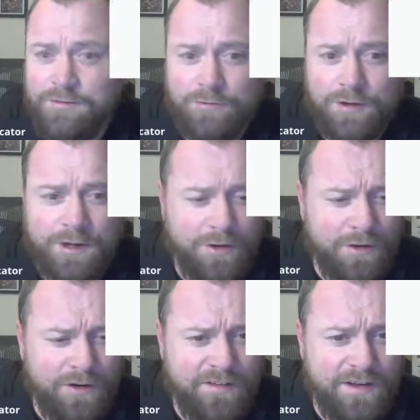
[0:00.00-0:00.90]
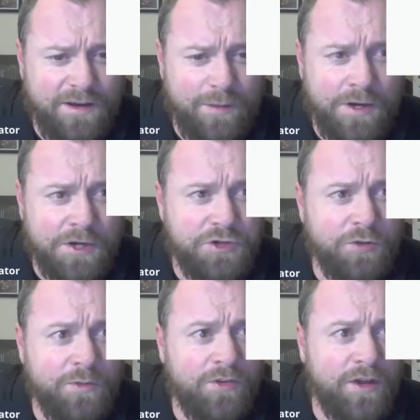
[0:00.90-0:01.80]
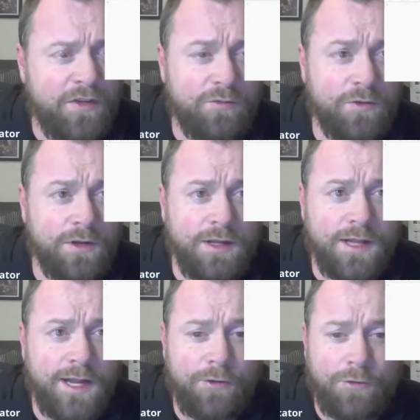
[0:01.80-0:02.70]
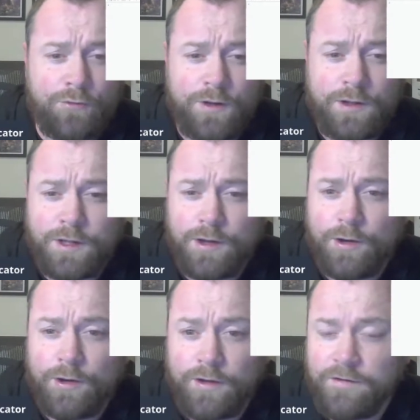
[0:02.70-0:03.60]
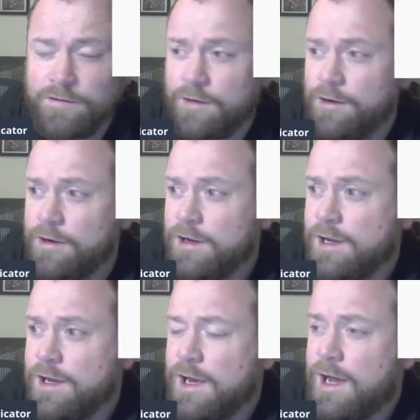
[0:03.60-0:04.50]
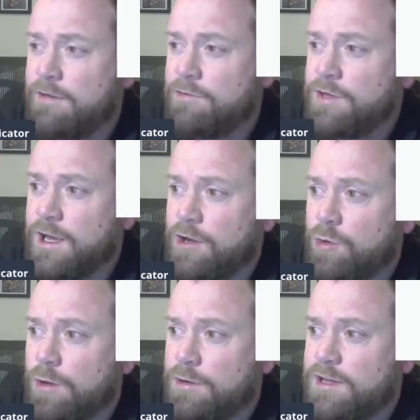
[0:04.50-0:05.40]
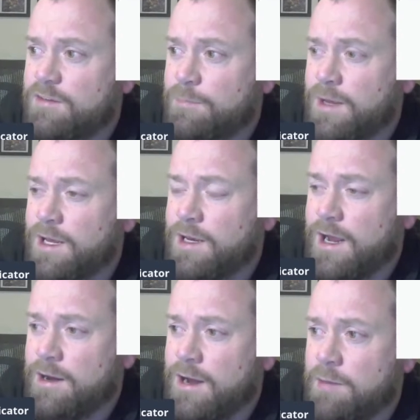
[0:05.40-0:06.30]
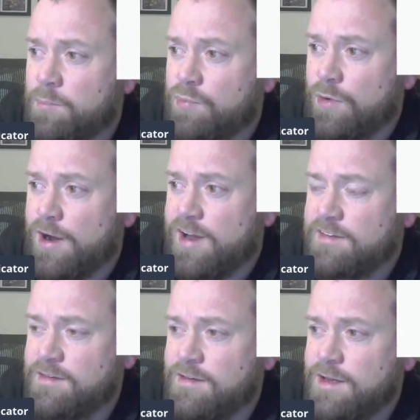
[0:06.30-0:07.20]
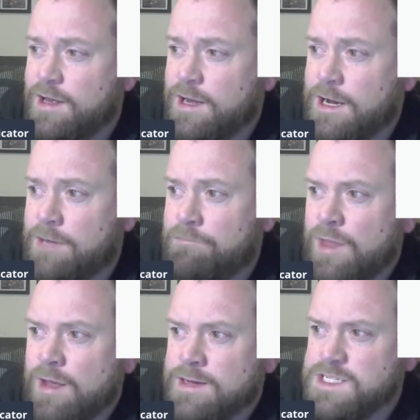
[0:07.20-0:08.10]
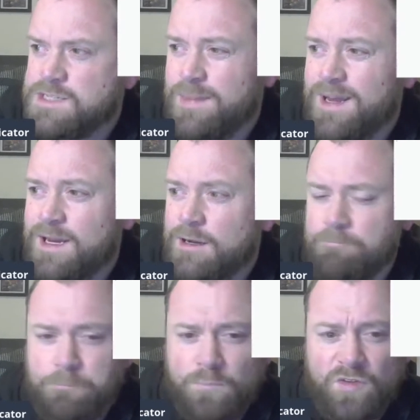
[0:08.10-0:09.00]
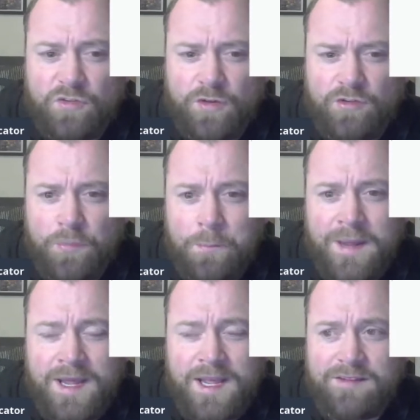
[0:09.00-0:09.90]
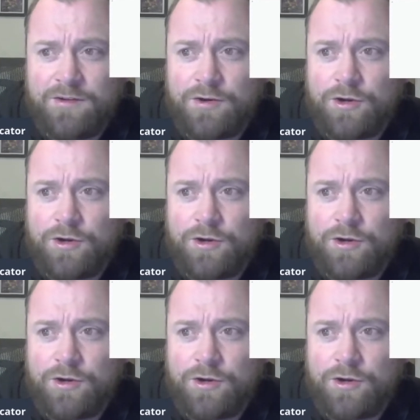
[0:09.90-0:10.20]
where you guys are, but I assume it's really late or really early. So, yeah, quality, speed, and price. Speed to me is not a